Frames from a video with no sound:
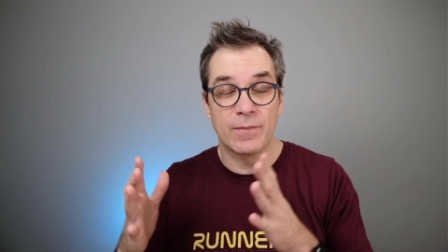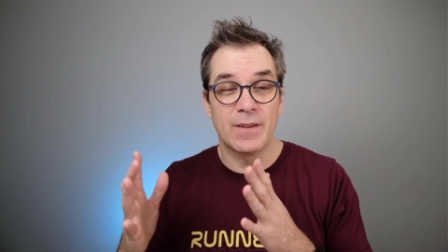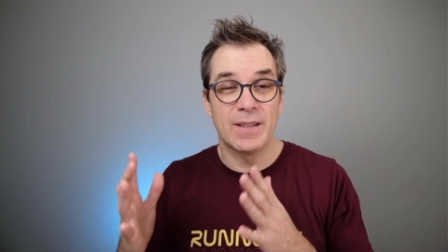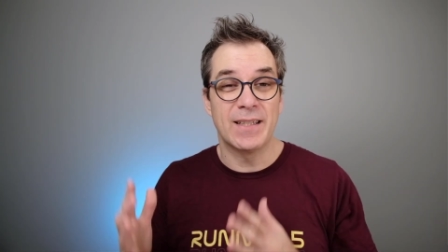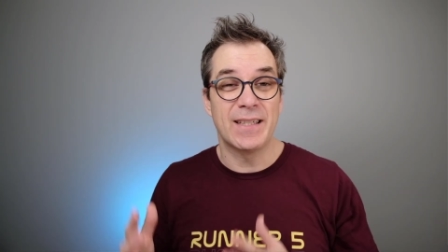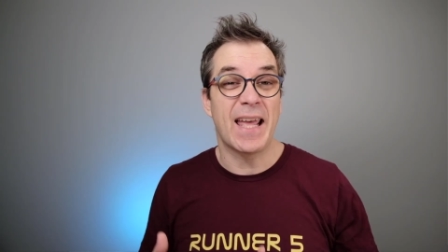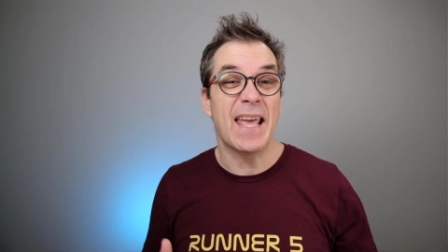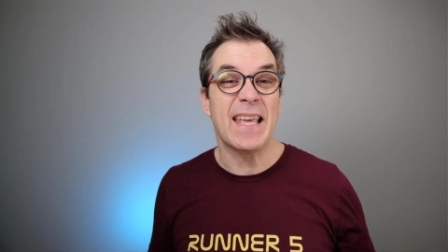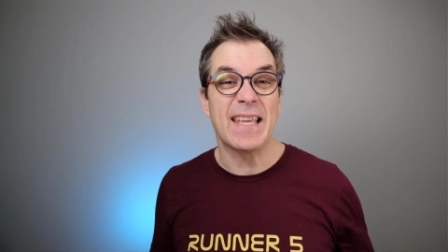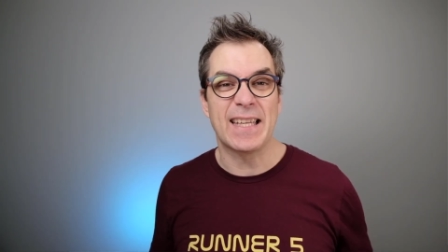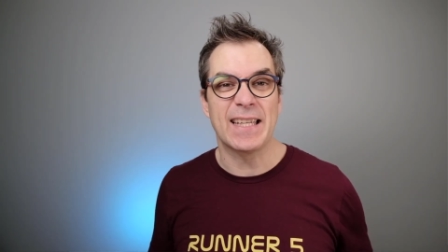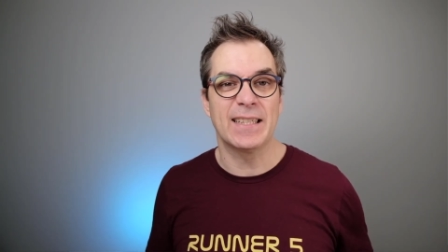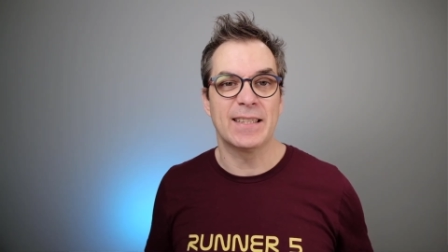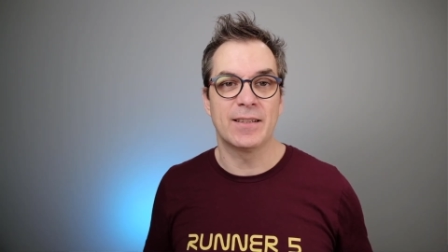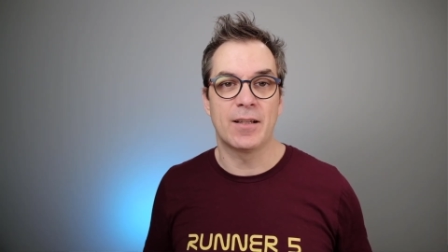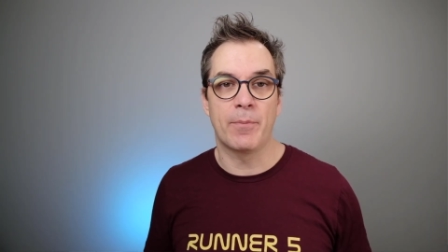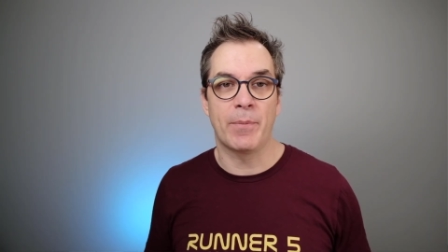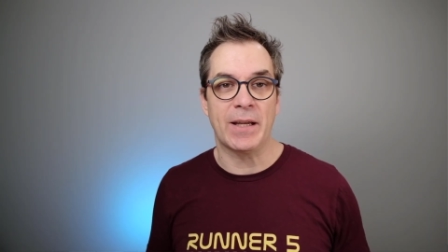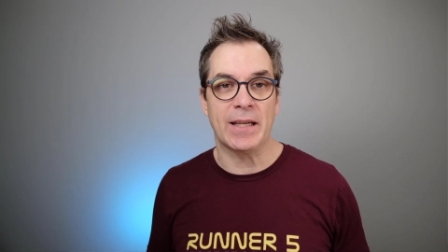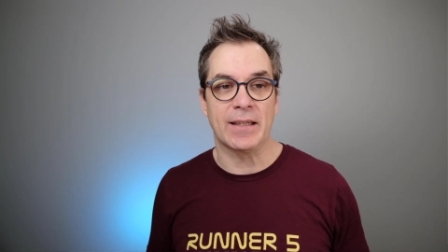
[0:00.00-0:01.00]
naked
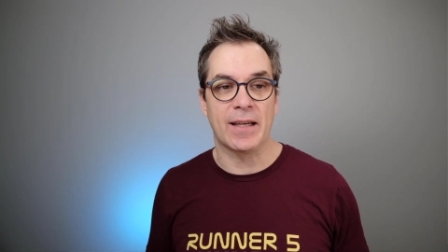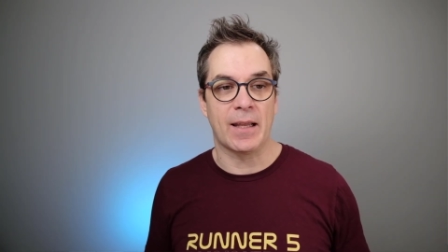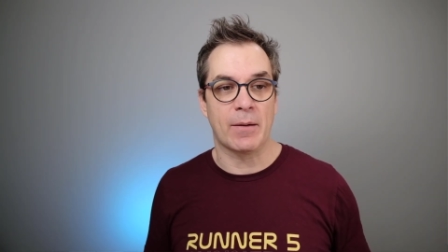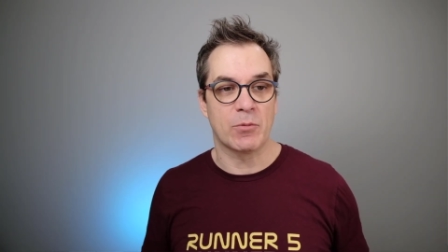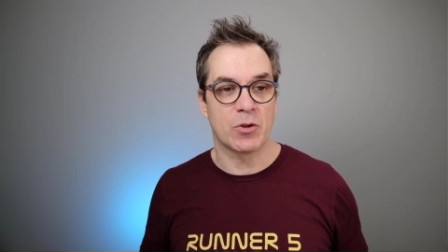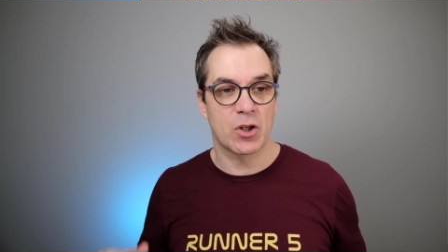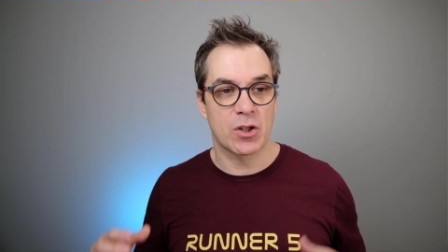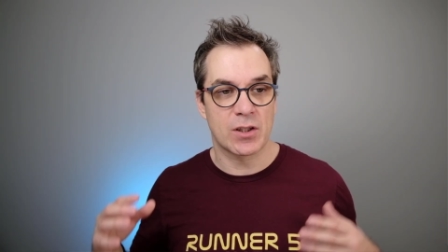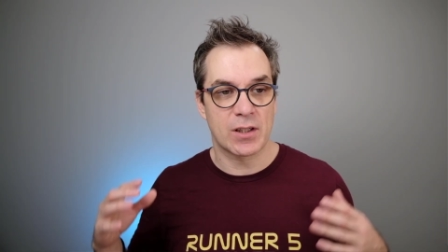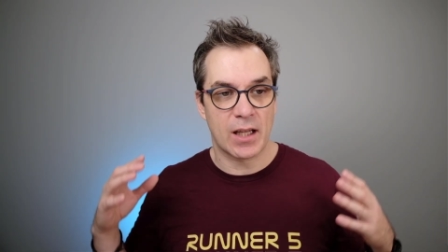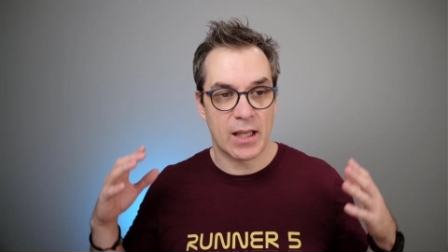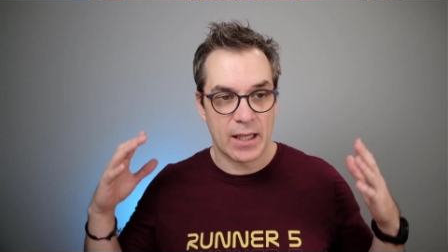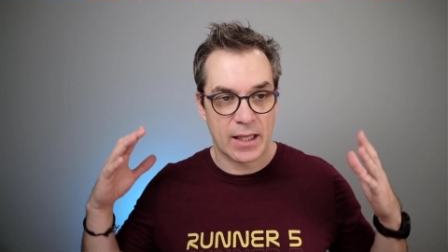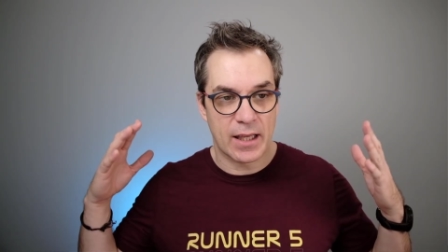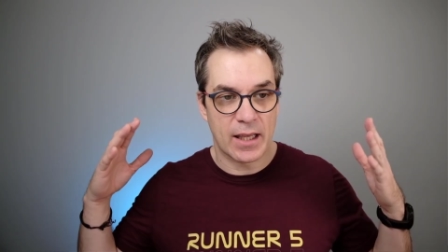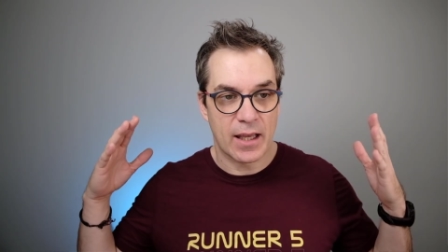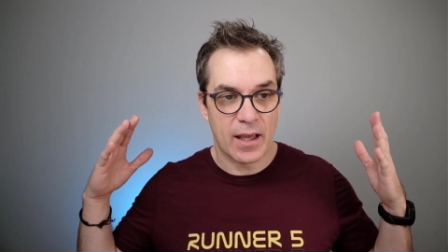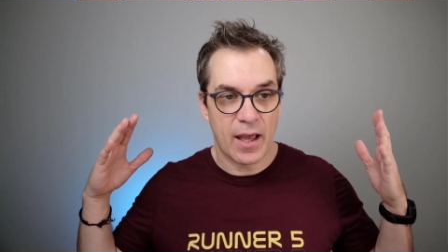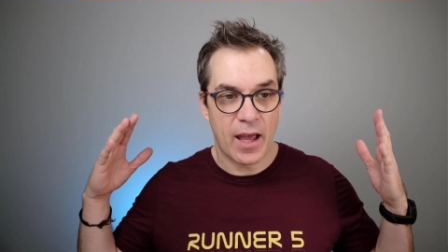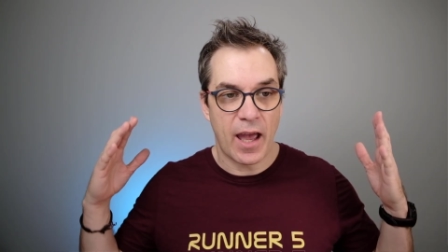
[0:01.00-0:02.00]
domain name, just
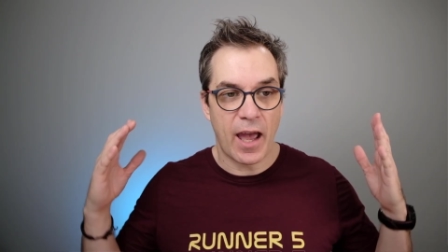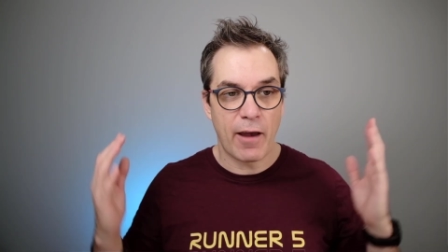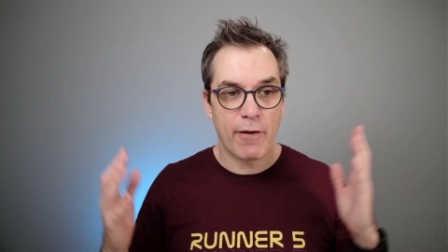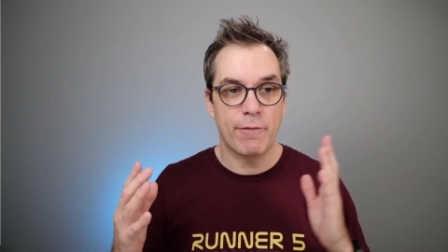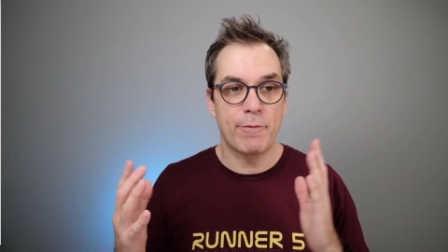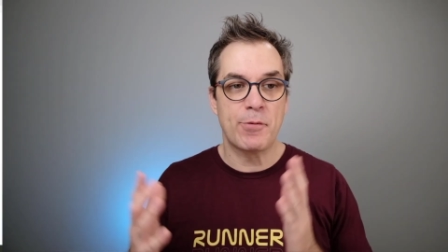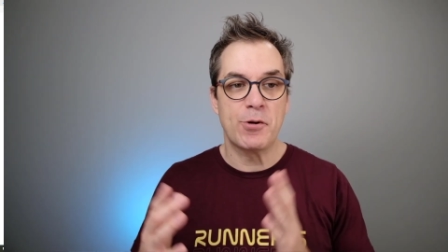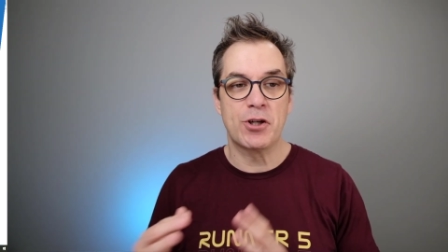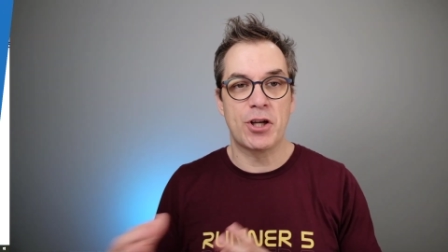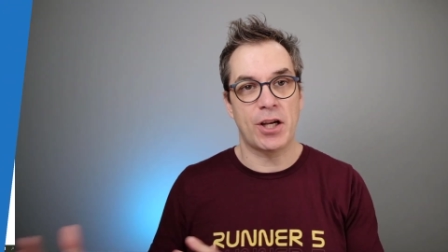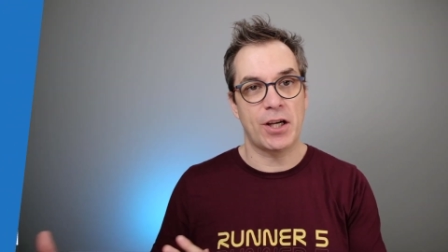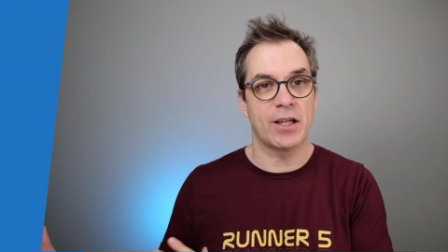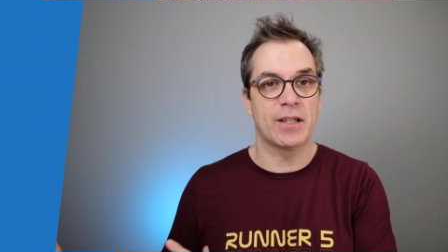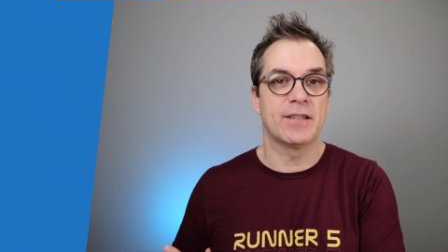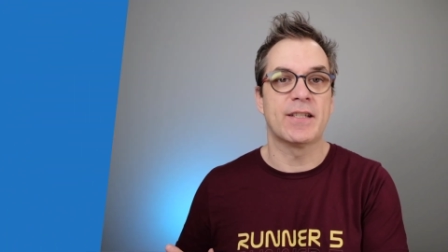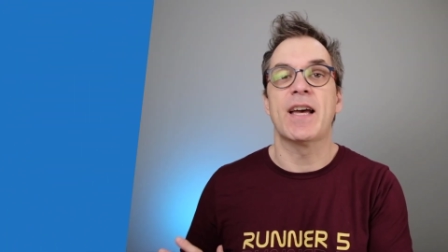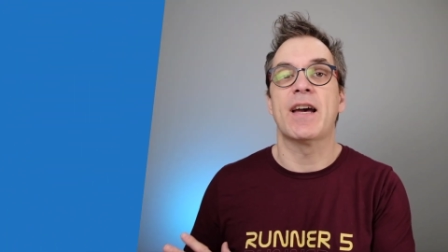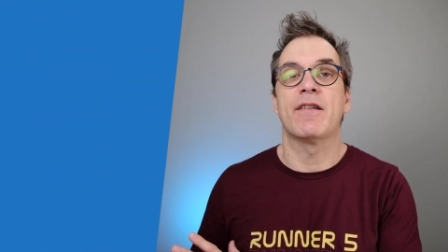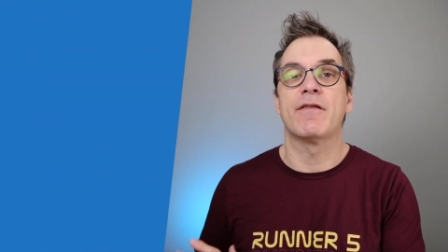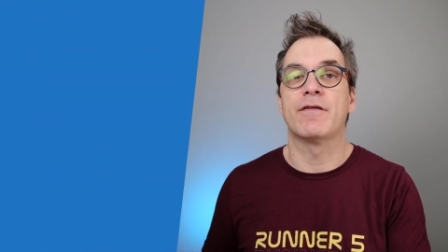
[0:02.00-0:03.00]
like
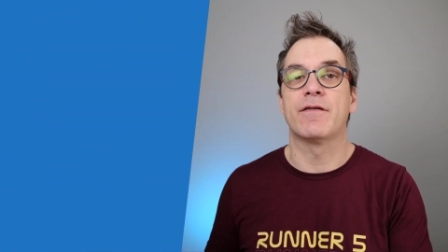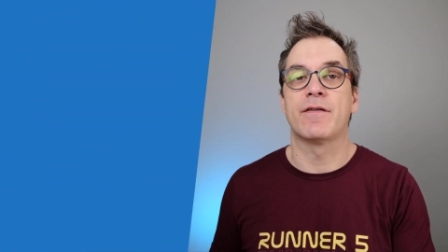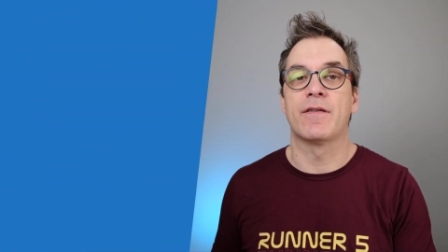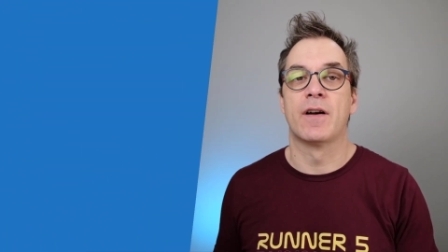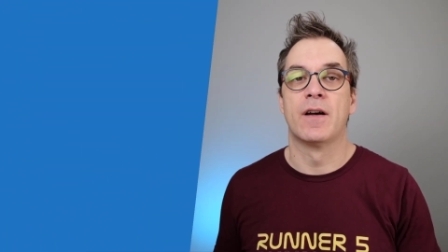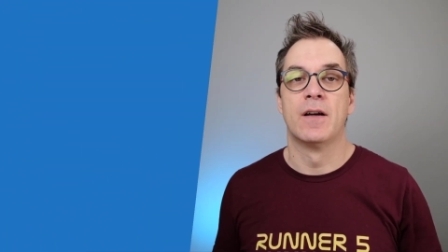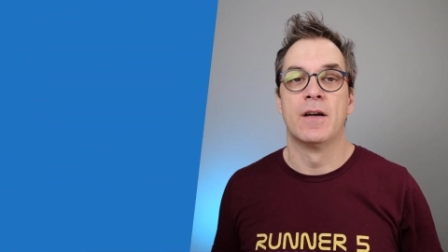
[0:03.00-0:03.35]
fboucher.dev.